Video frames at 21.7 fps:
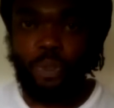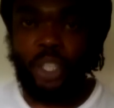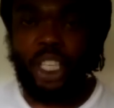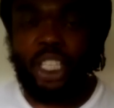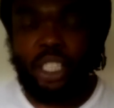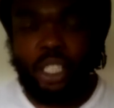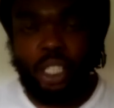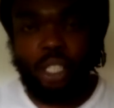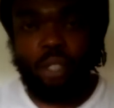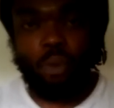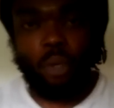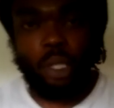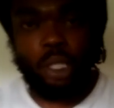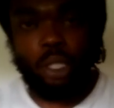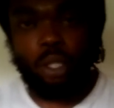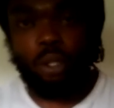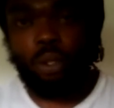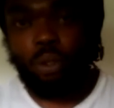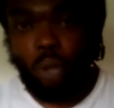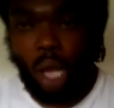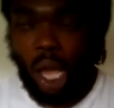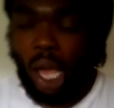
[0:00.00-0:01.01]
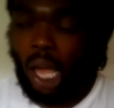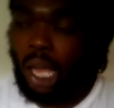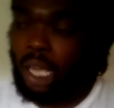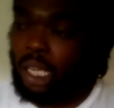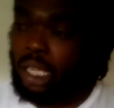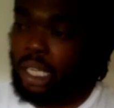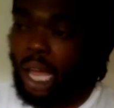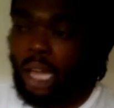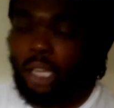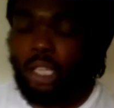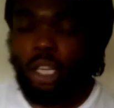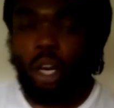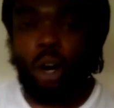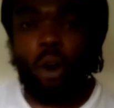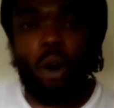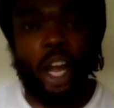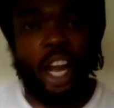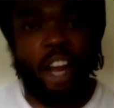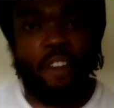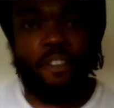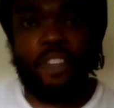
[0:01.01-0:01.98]
This is when you, uh, y'all
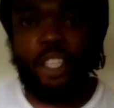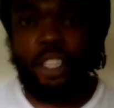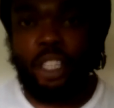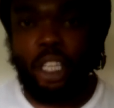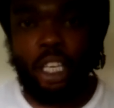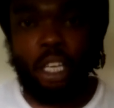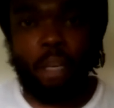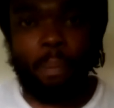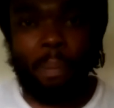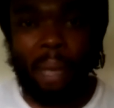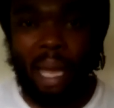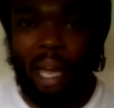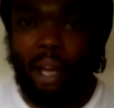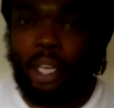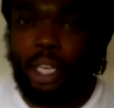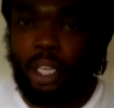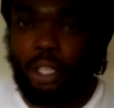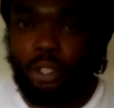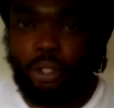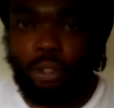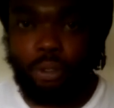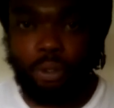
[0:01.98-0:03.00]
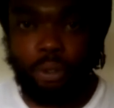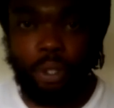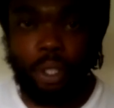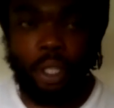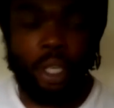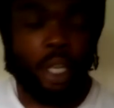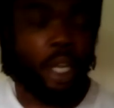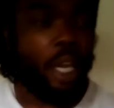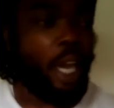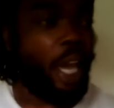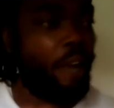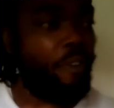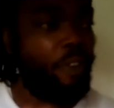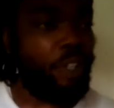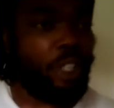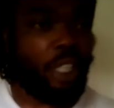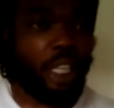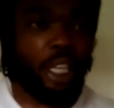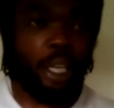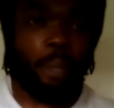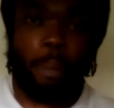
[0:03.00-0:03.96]
know everything about history,
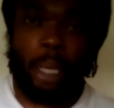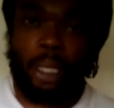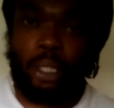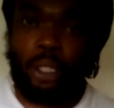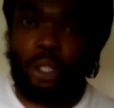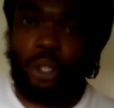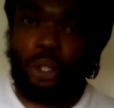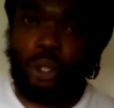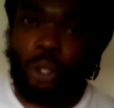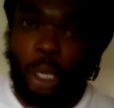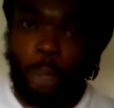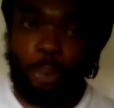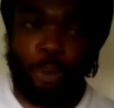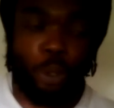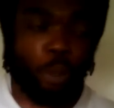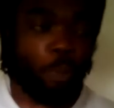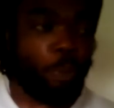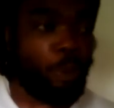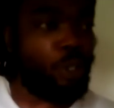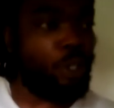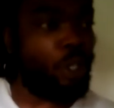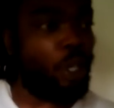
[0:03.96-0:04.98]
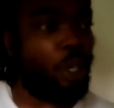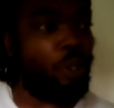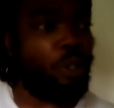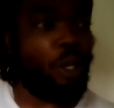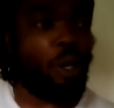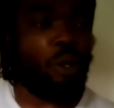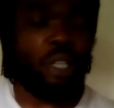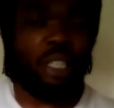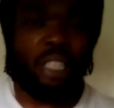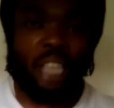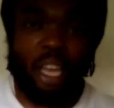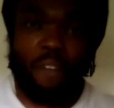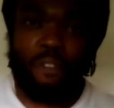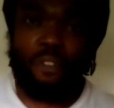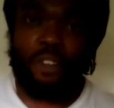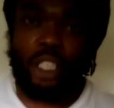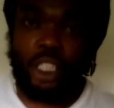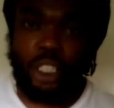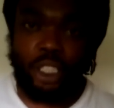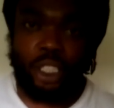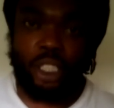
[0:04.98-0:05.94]
everything about the scripture, but you don't know the
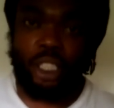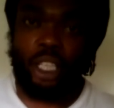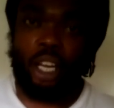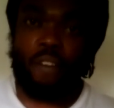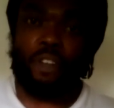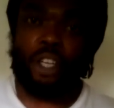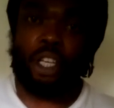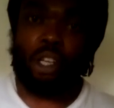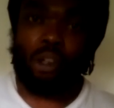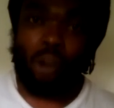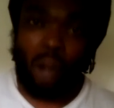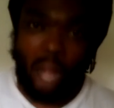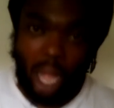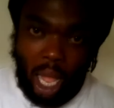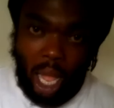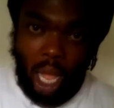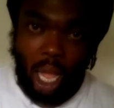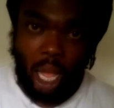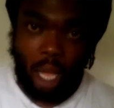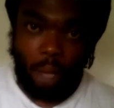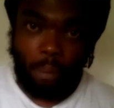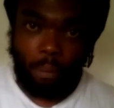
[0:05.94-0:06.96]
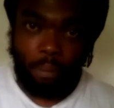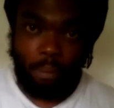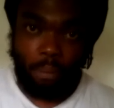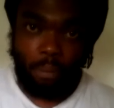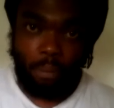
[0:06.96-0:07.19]
definition of a crime.